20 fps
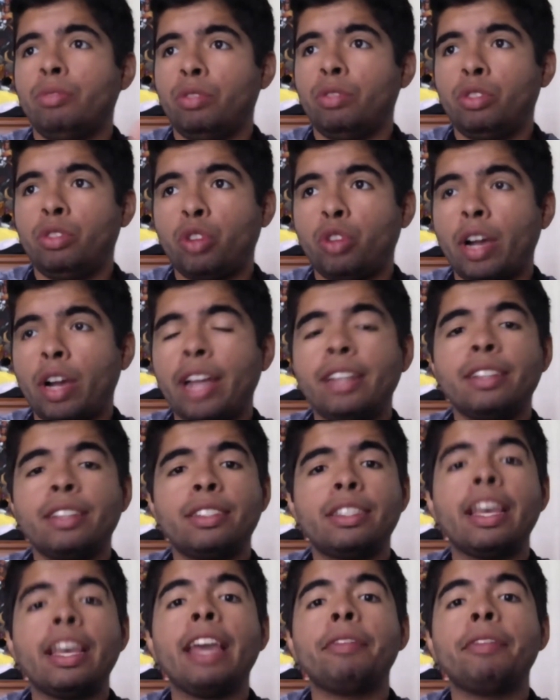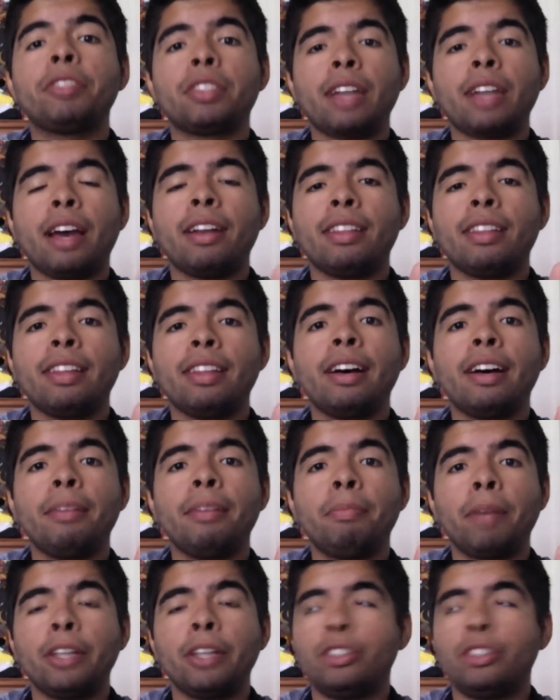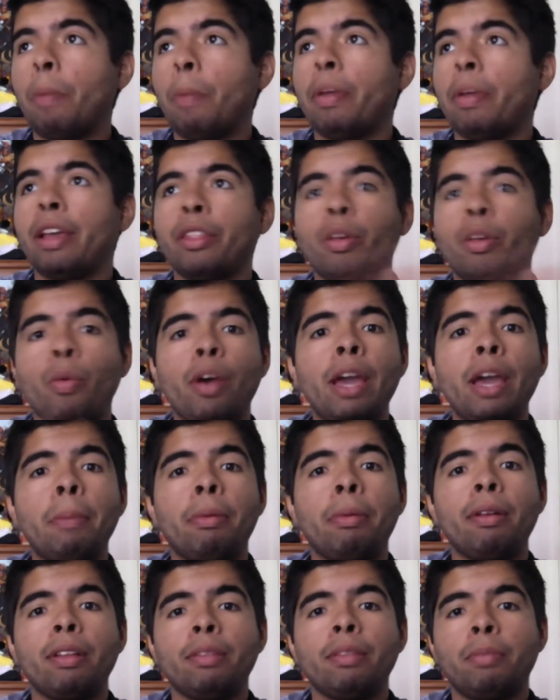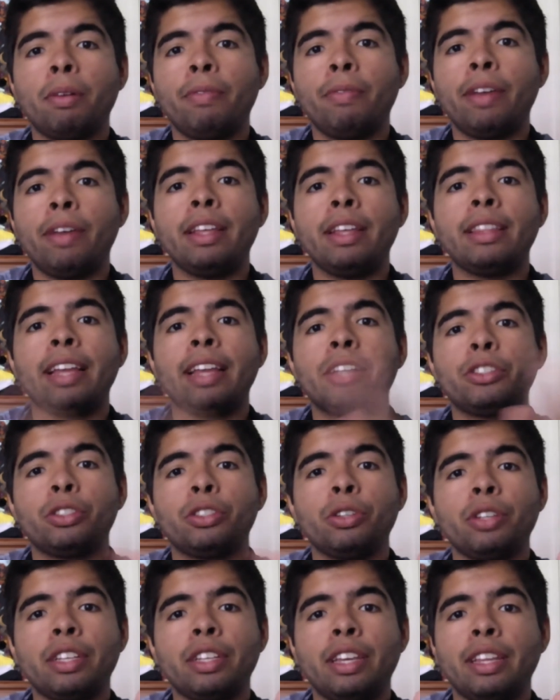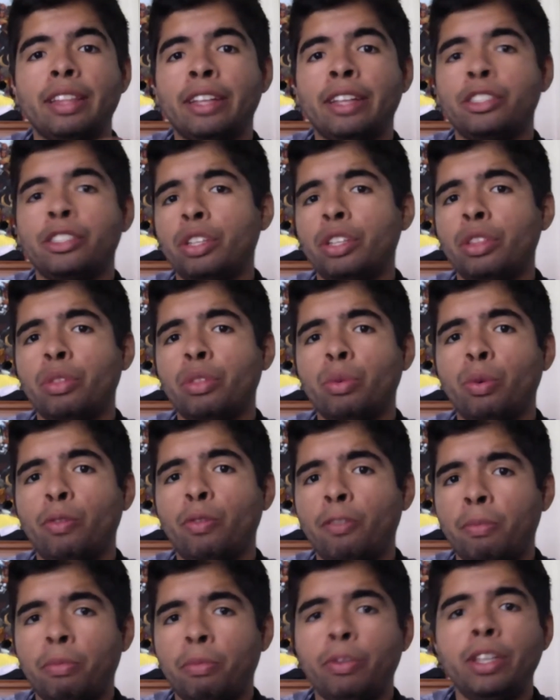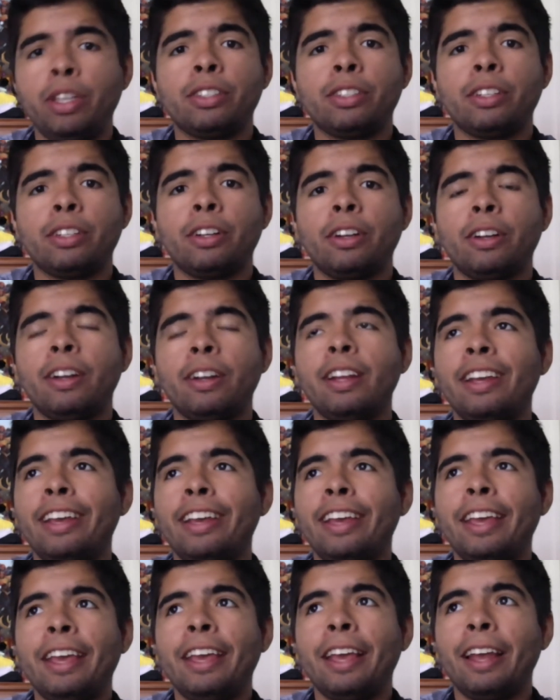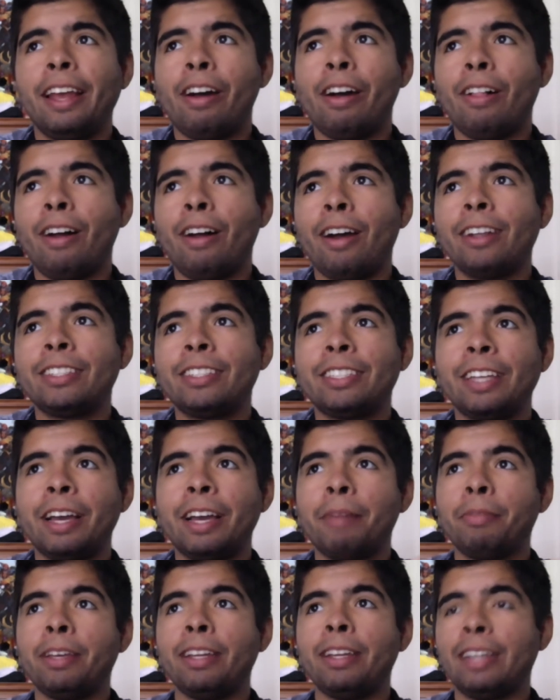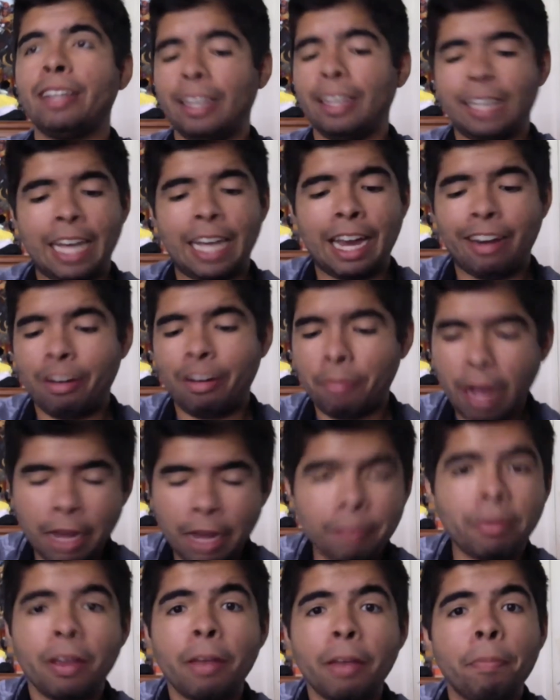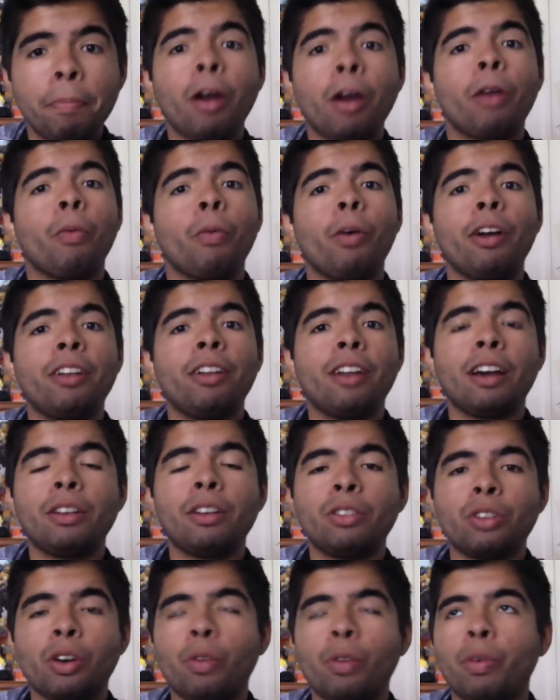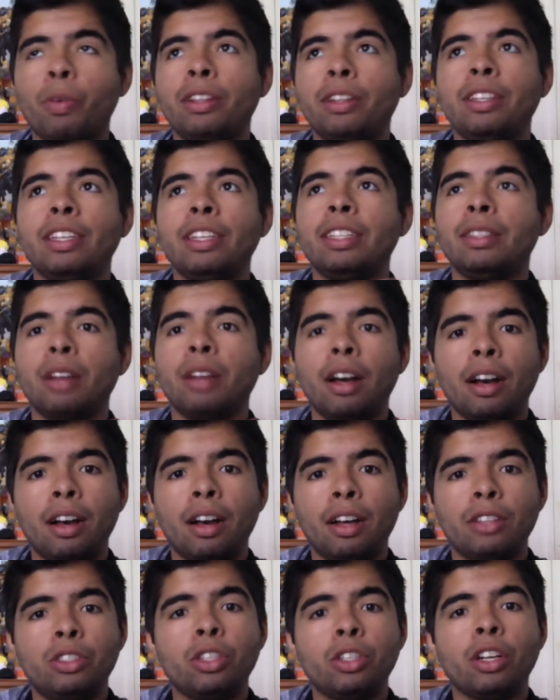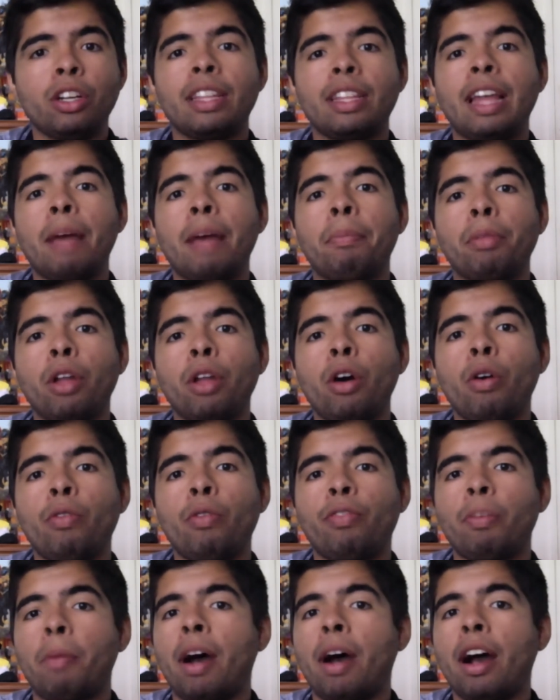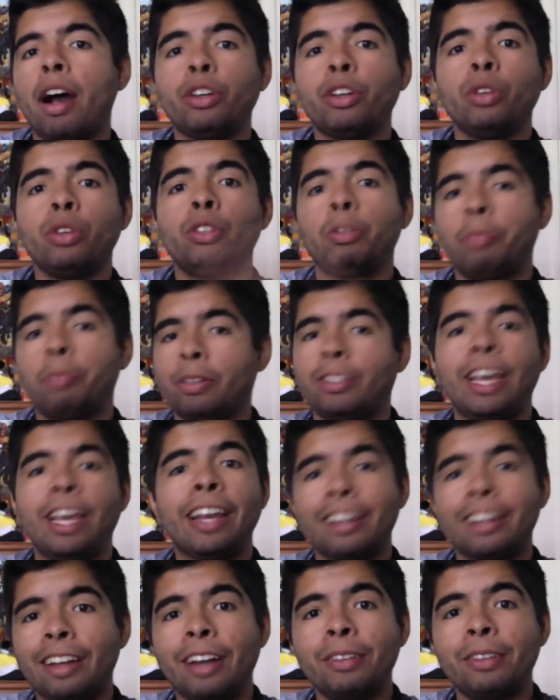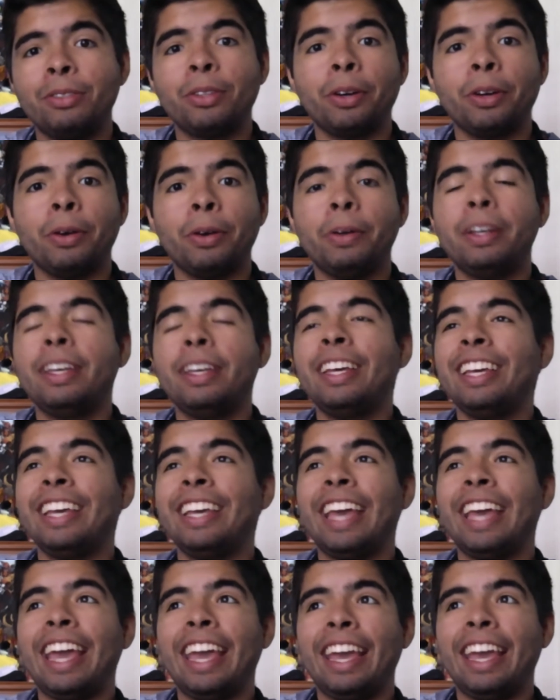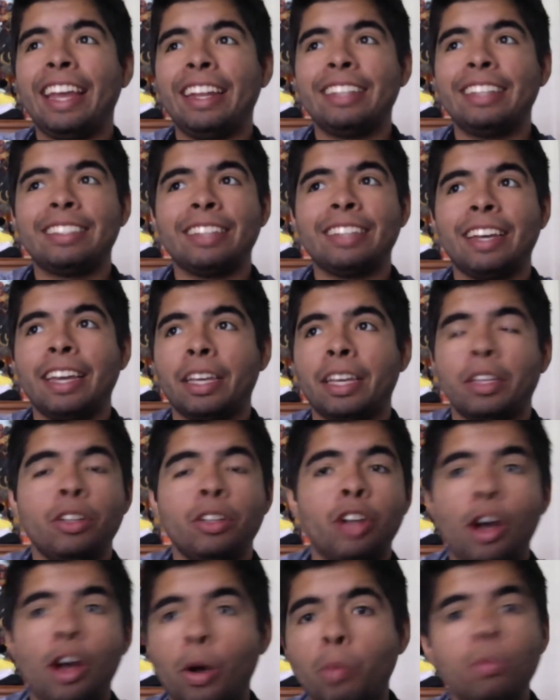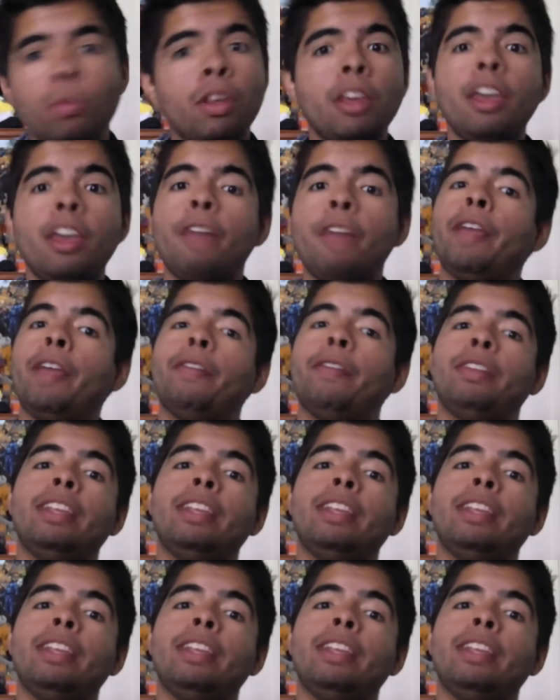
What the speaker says: tried to save Sarada by jumping in the way, preventing that shuriken that Shin threw from reaching her. In all honesty, I mean, it kind of reminded me of Part 1 Naruto when he took that blow from Haku to protect Naruto. And it's like, you know, if you're